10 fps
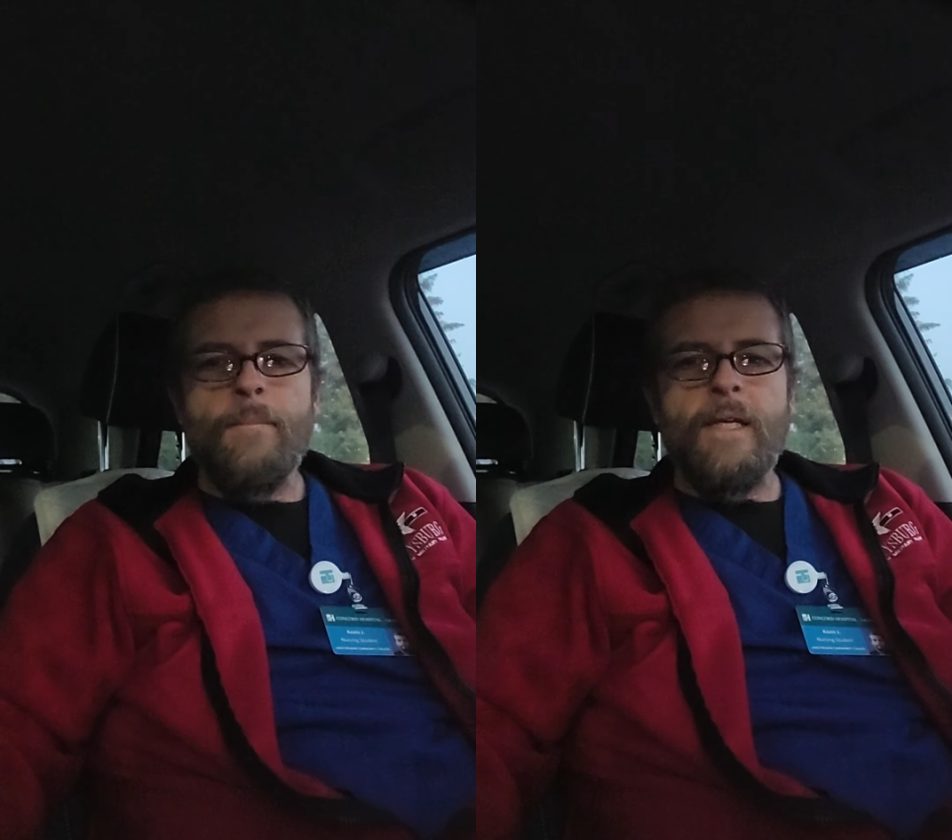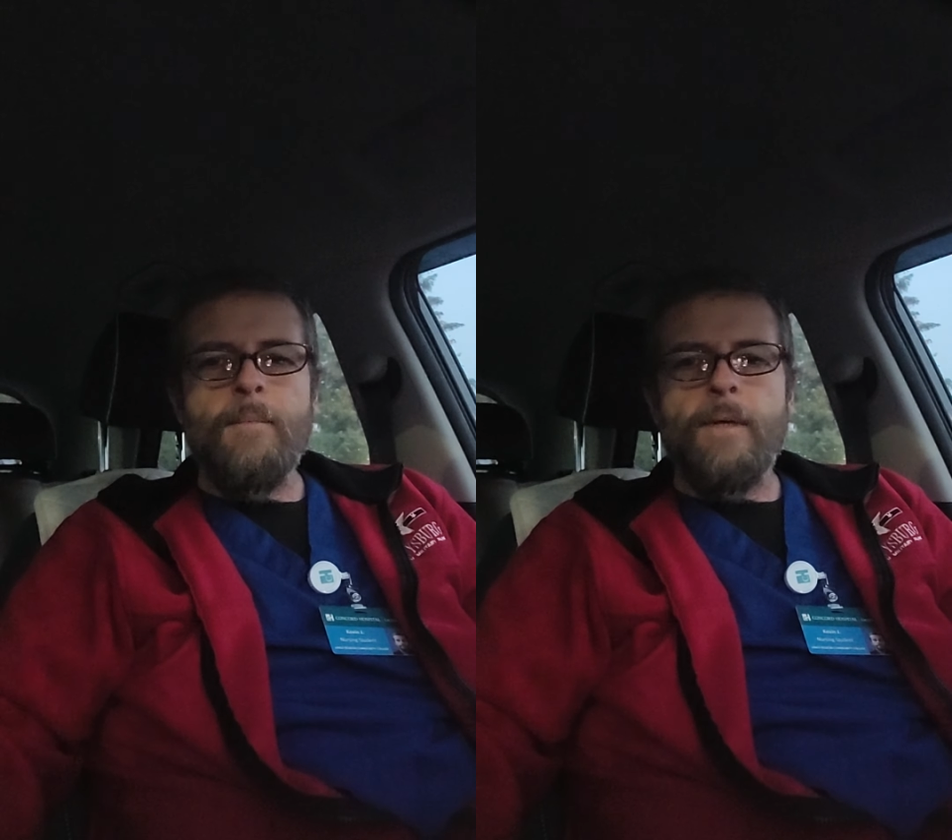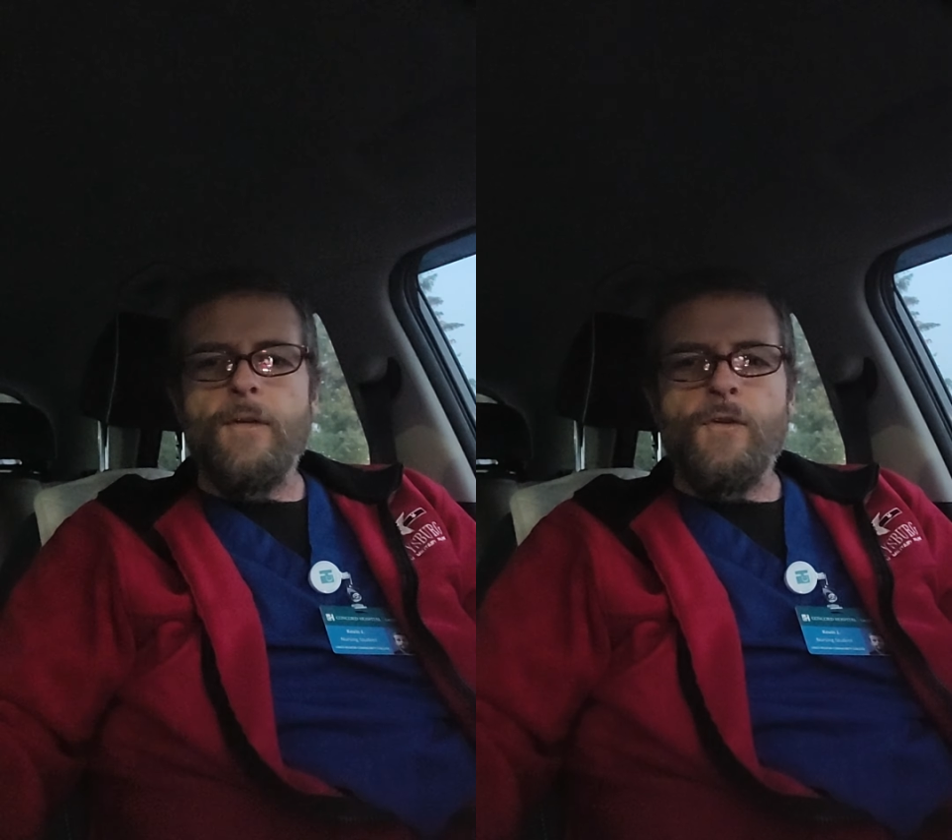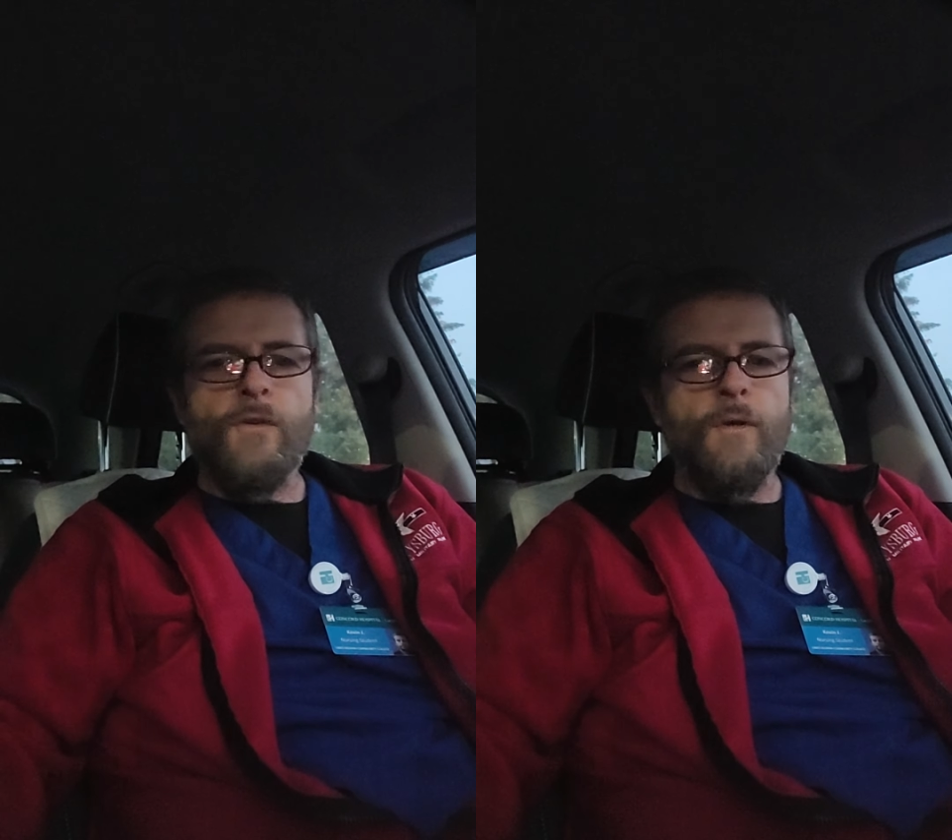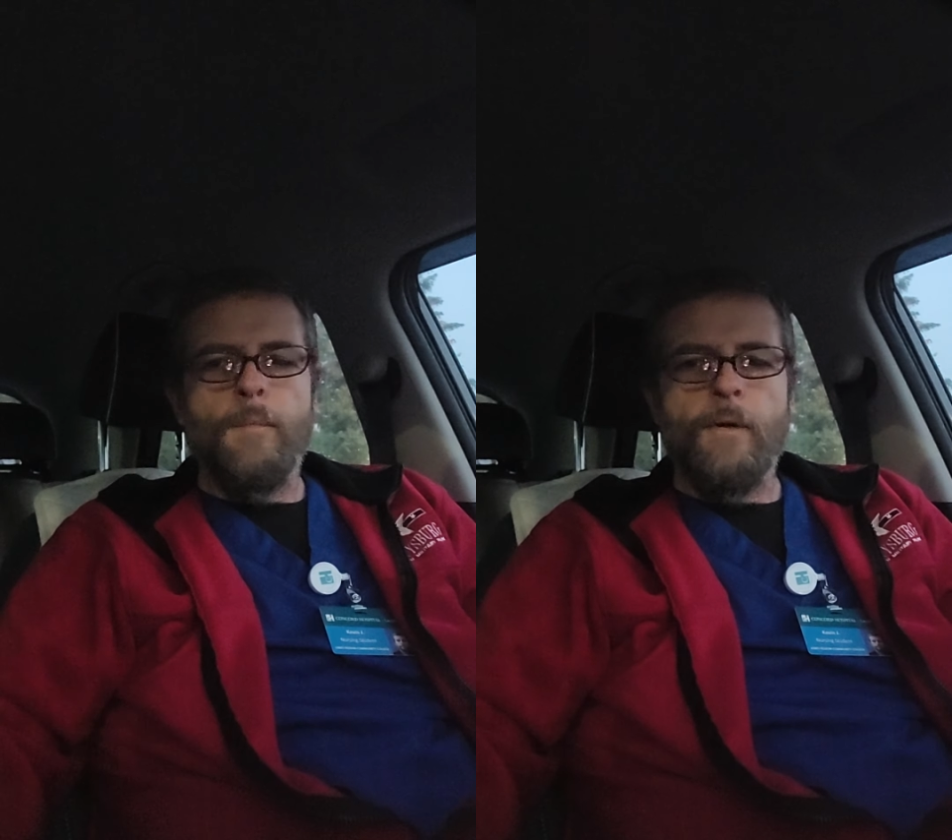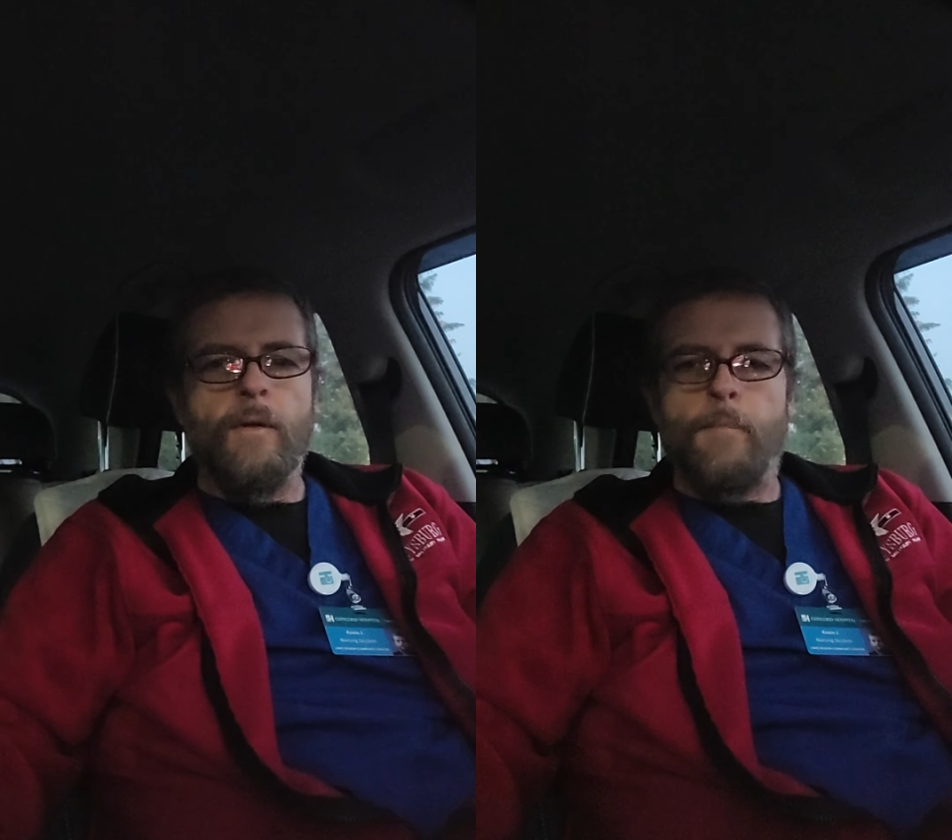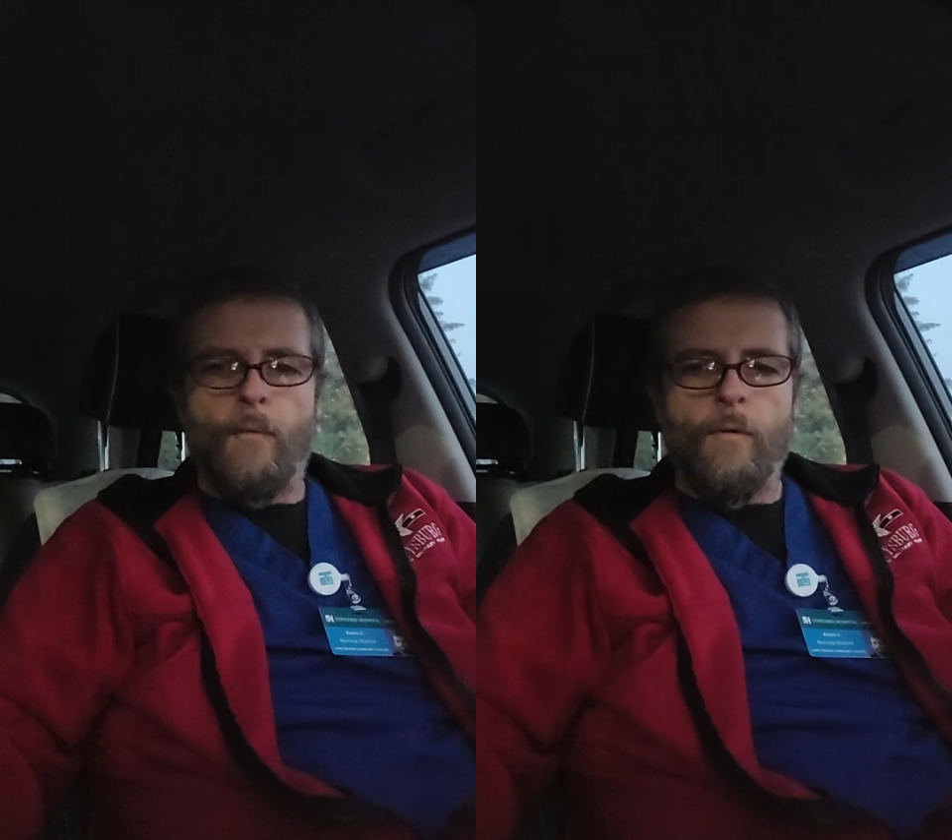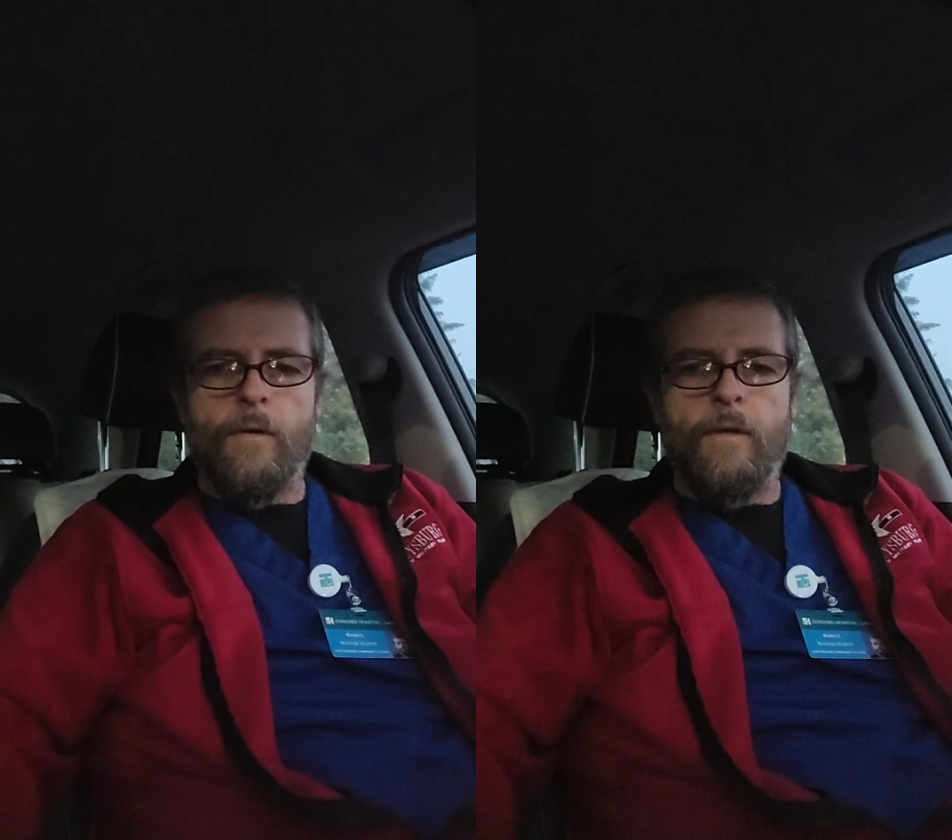PEEP is super
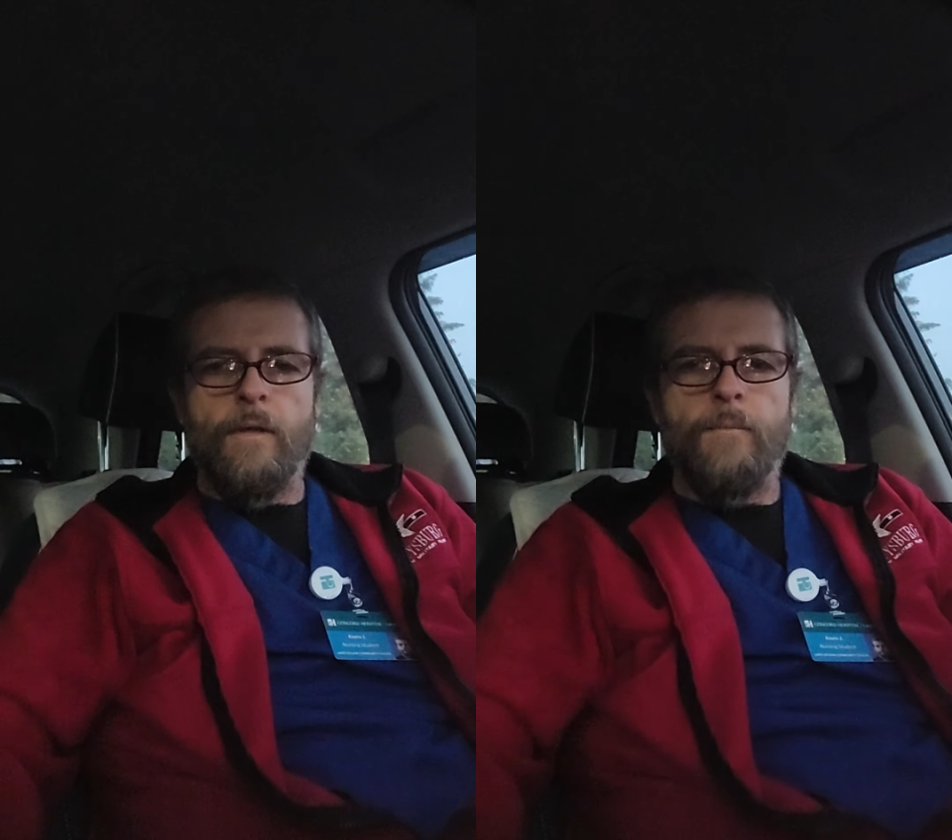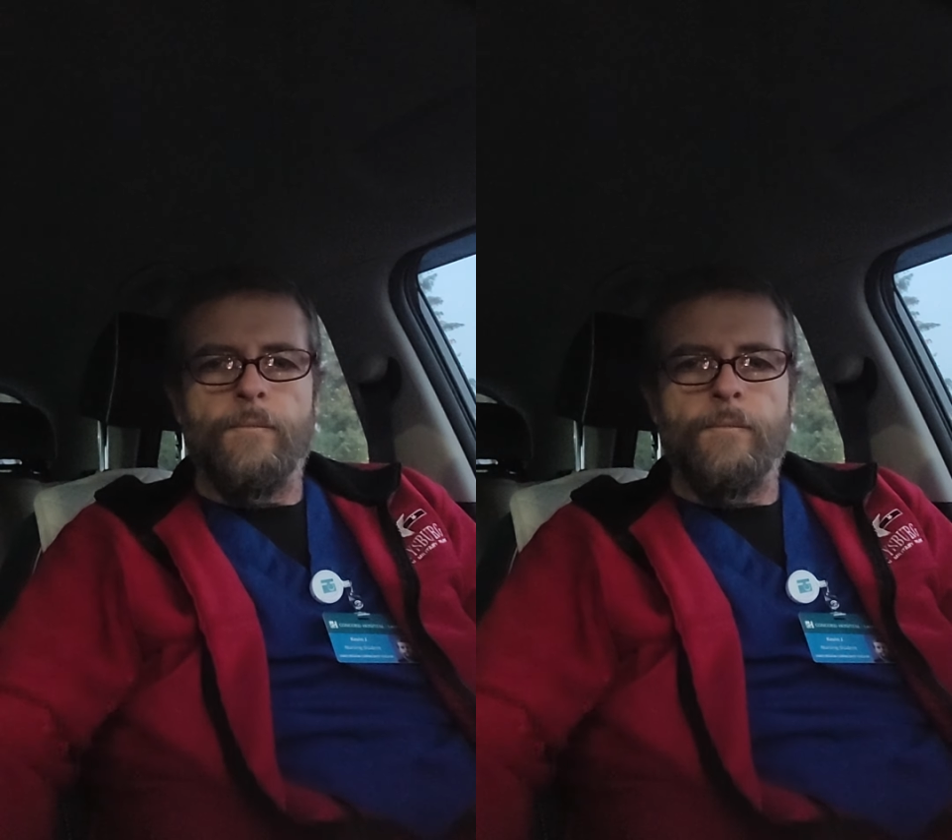important.